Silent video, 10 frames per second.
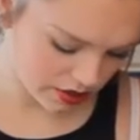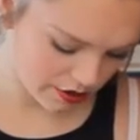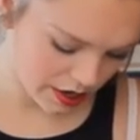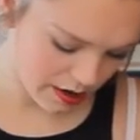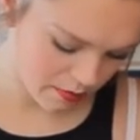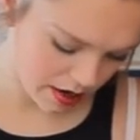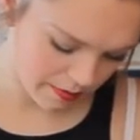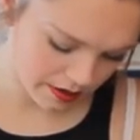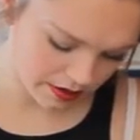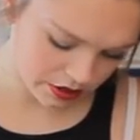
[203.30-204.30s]
to create
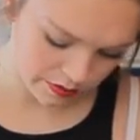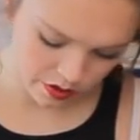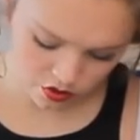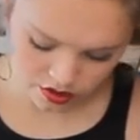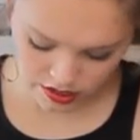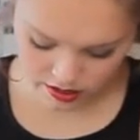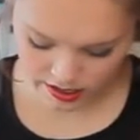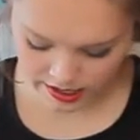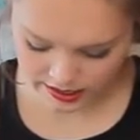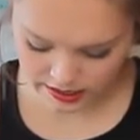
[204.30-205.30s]
my pink, so I'm only going to
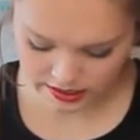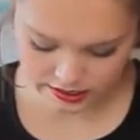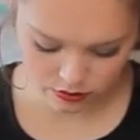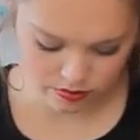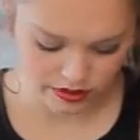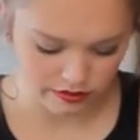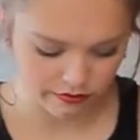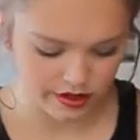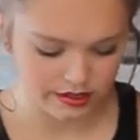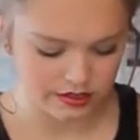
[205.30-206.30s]
add a little bit
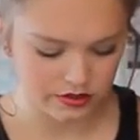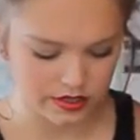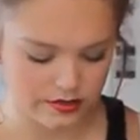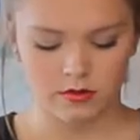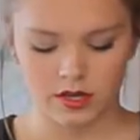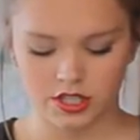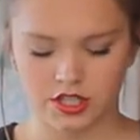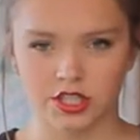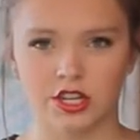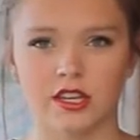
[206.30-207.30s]
of red to it. I'm
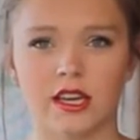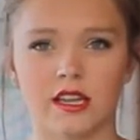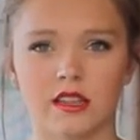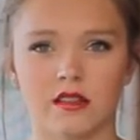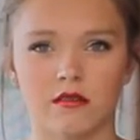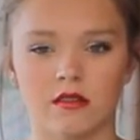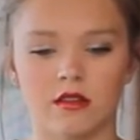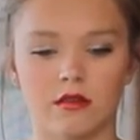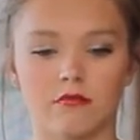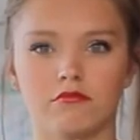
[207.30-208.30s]
actually just going to get
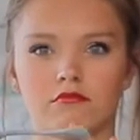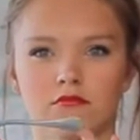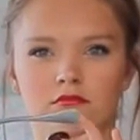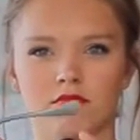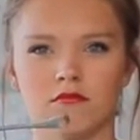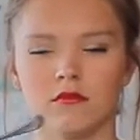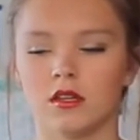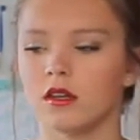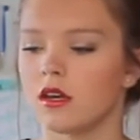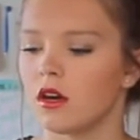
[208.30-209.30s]
the,
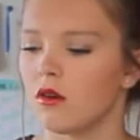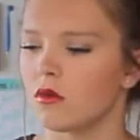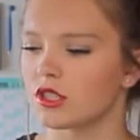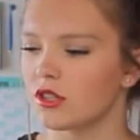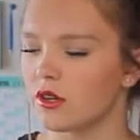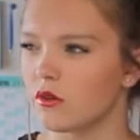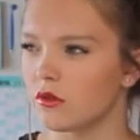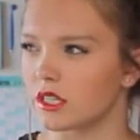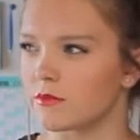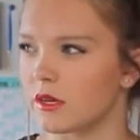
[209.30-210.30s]
what do you
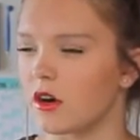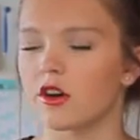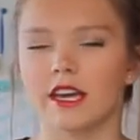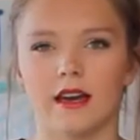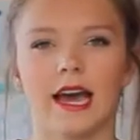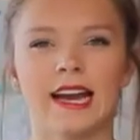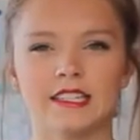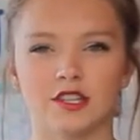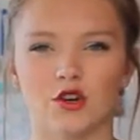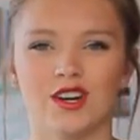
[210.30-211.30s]
call this bit? Oh yeah,
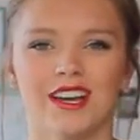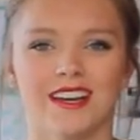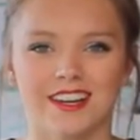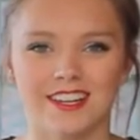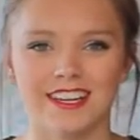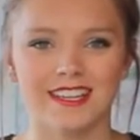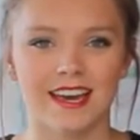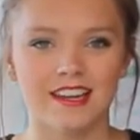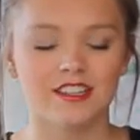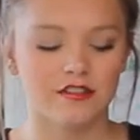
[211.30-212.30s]
handle. I'm going to get the
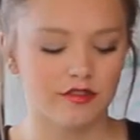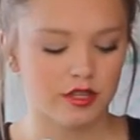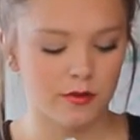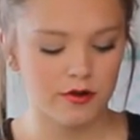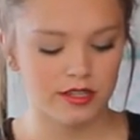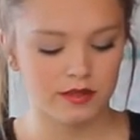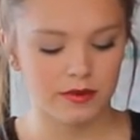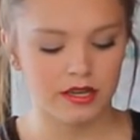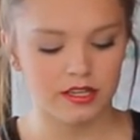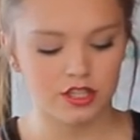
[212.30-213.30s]
handle of the spoon and dip
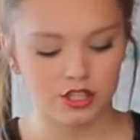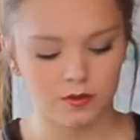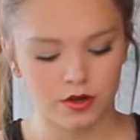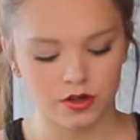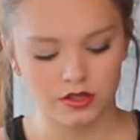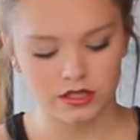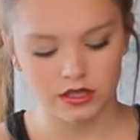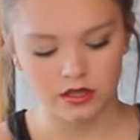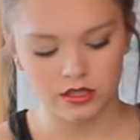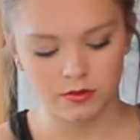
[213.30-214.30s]
it in, just because
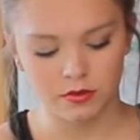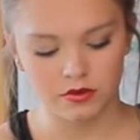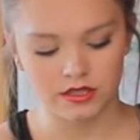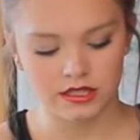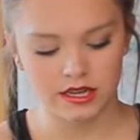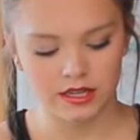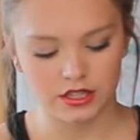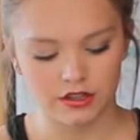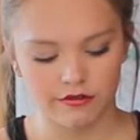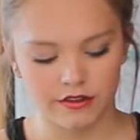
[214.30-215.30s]
the spoon doesn't
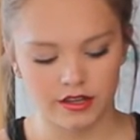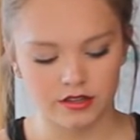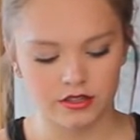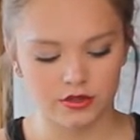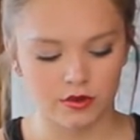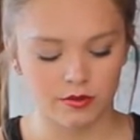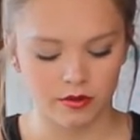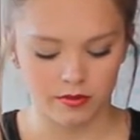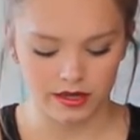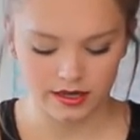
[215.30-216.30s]
actually fit into it
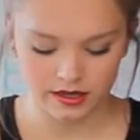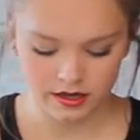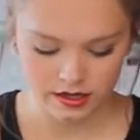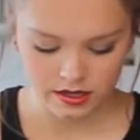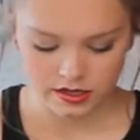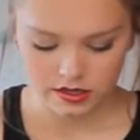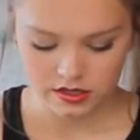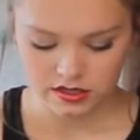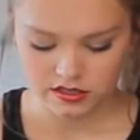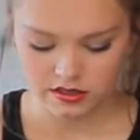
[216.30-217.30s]
properly.
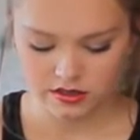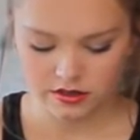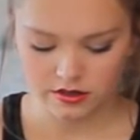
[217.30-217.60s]
So,